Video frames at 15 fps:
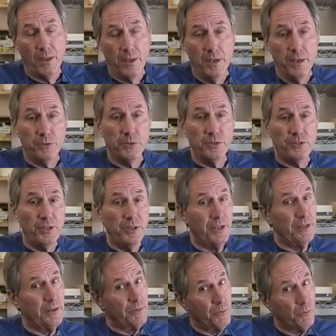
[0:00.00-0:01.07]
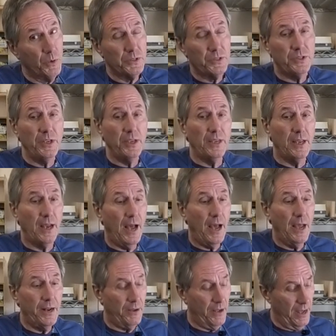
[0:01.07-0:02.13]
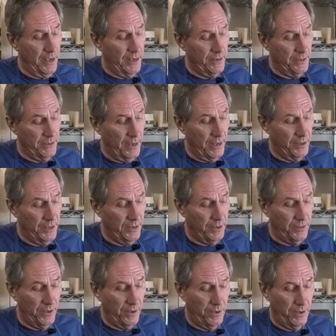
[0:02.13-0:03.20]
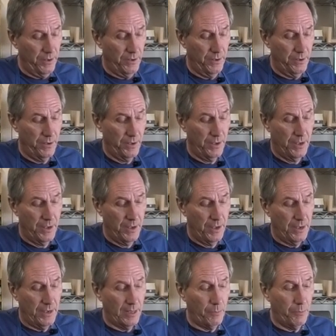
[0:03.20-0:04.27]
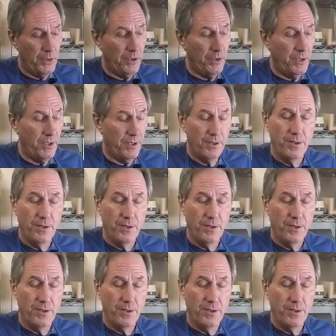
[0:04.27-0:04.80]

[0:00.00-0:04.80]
interesting. We'll see. I, I, I think the, it'll be